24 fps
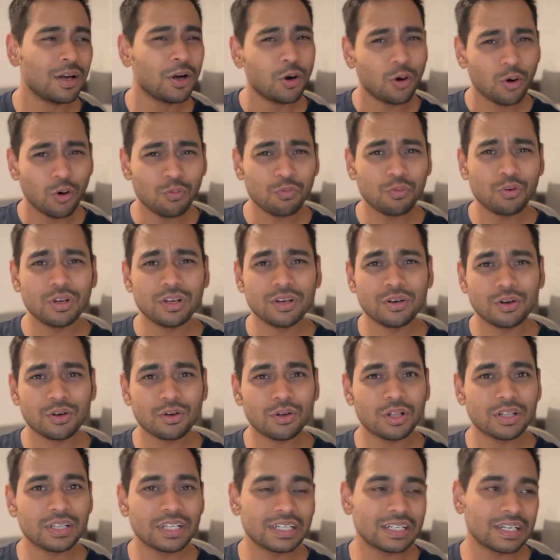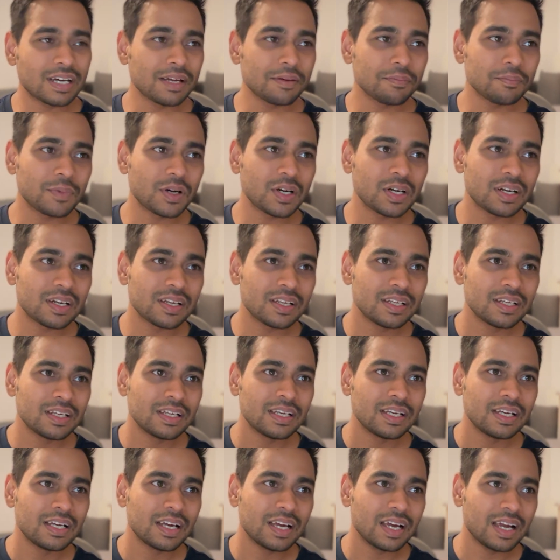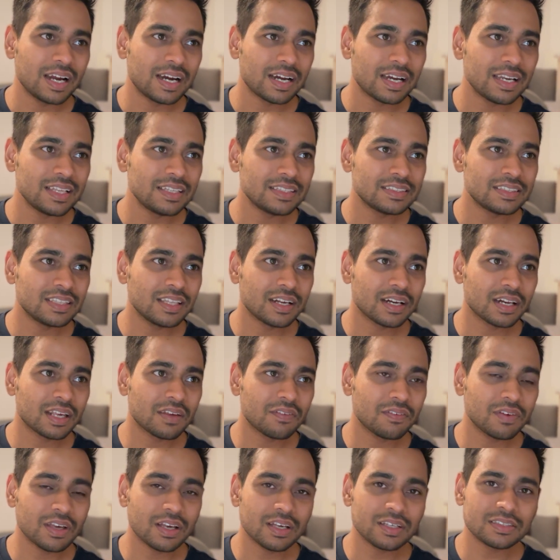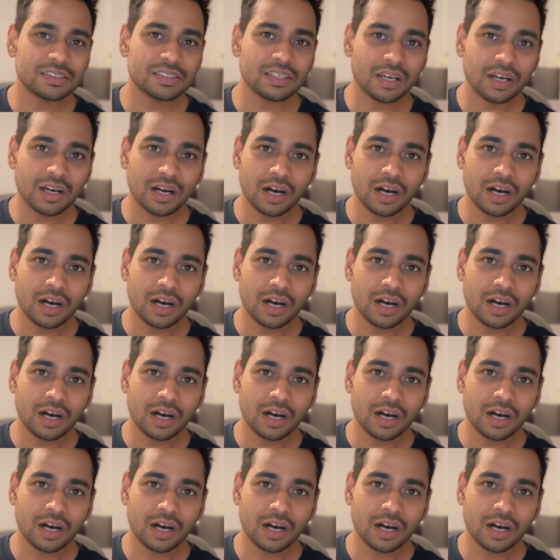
Hopefully not all the time, but at least they are giving us